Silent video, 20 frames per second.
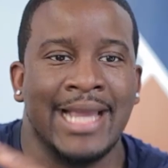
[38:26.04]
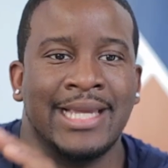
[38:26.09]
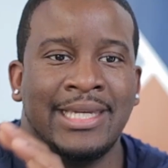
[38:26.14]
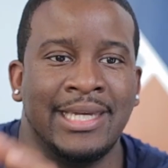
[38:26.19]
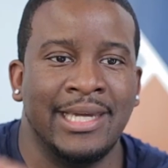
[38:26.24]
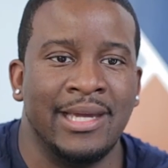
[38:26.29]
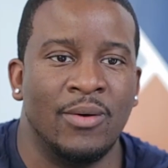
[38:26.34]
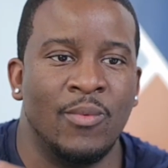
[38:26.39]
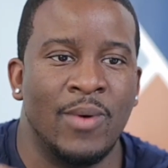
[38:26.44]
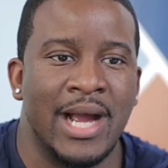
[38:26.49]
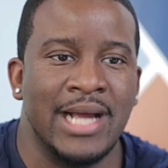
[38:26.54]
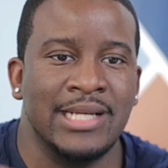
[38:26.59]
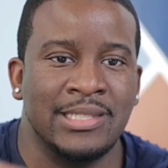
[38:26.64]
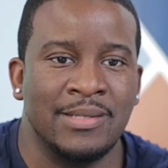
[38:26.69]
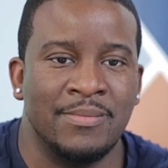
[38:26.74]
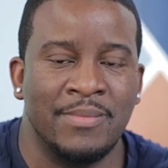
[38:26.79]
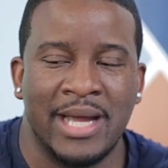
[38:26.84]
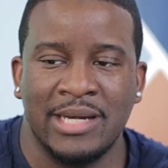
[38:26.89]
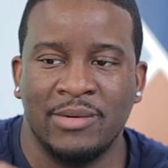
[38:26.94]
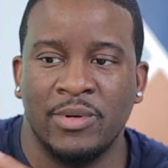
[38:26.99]
get why
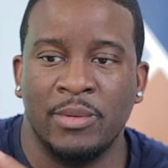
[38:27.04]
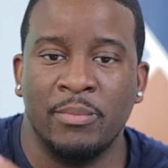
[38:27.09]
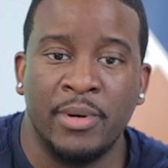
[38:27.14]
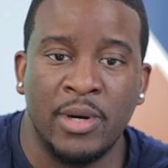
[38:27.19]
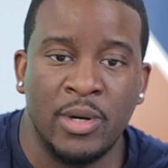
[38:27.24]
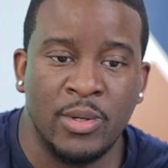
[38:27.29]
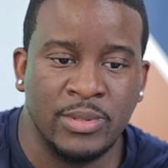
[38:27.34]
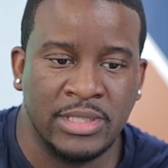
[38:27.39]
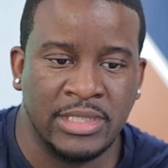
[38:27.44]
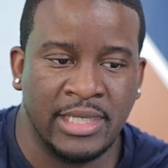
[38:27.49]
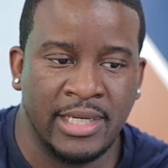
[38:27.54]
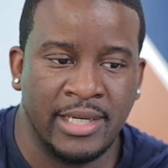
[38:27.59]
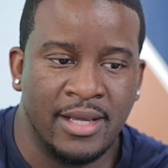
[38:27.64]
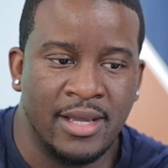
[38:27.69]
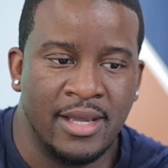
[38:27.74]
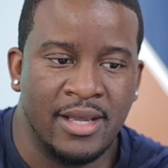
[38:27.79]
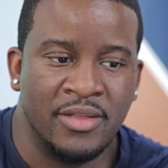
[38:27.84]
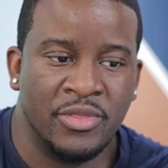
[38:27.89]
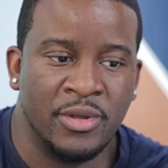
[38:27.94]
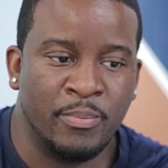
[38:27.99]
somebody would post it.
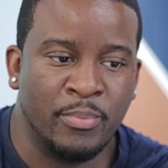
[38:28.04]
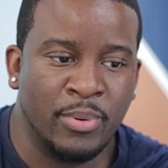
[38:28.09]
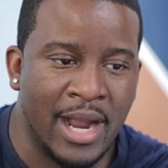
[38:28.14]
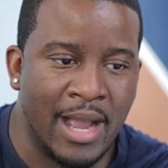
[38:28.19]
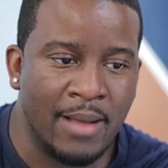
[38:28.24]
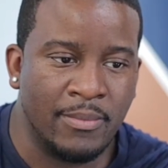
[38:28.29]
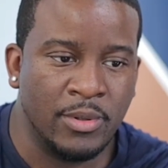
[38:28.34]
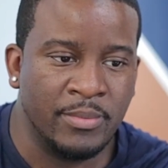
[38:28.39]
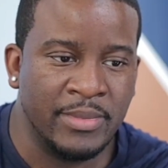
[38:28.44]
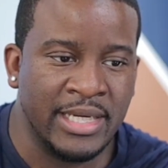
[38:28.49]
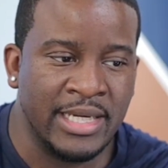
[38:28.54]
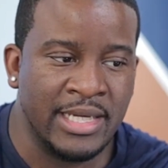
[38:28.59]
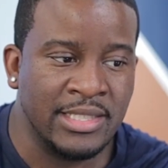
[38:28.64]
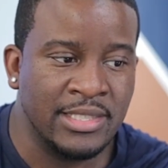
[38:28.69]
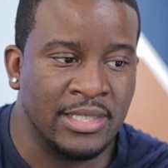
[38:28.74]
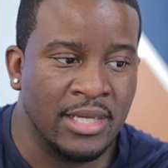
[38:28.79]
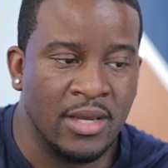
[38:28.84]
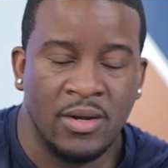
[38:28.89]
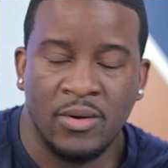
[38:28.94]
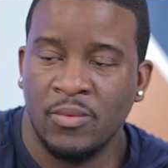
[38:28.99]
The problem
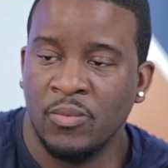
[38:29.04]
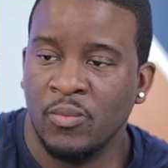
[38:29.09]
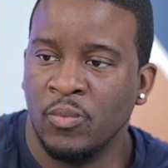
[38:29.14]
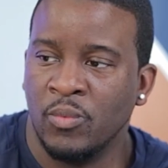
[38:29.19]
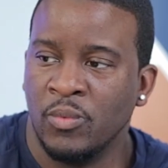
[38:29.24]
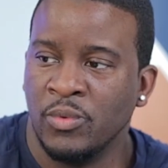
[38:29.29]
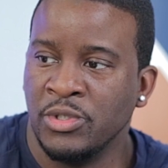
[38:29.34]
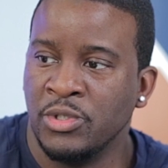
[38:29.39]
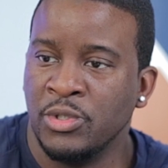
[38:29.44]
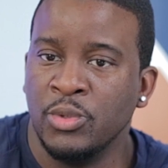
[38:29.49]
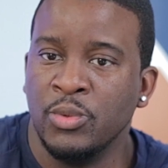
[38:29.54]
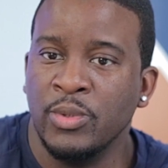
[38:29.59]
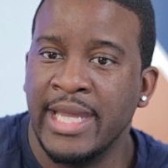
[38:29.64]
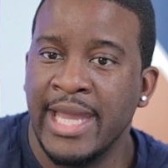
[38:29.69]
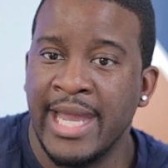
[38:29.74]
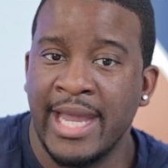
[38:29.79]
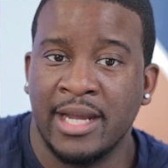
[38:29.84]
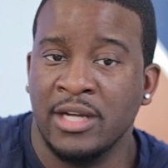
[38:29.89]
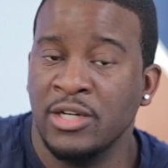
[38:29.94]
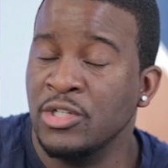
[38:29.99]
is you
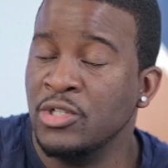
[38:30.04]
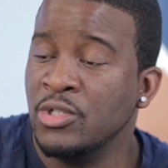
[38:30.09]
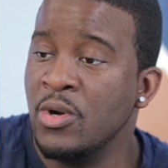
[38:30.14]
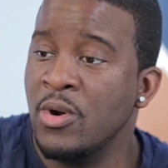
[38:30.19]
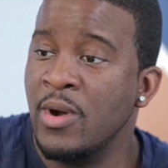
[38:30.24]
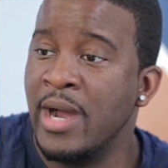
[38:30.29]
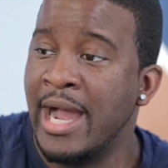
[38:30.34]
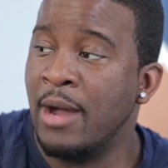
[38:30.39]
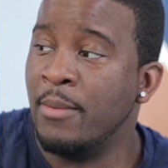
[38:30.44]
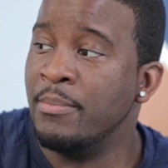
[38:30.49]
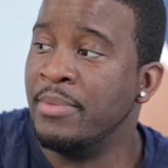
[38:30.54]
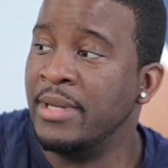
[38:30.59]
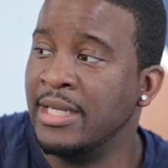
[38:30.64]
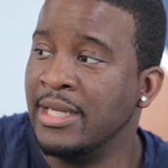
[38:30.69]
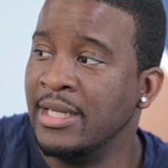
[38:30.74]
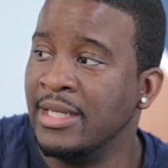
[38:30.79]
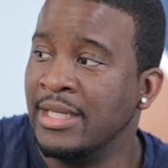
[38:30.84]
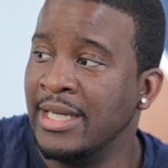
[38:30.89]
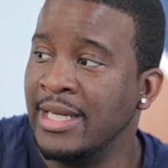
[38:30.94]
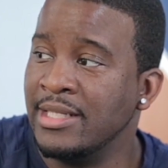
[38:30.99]
can't control how big
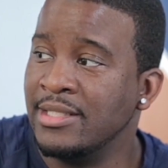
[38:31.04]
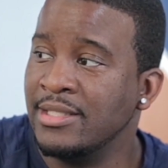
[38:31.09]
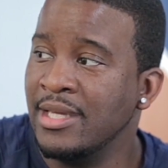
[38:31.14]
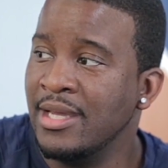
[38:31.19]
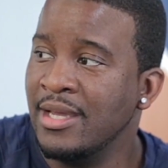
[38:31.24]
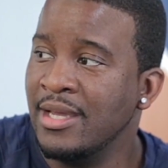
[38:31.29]
it gets.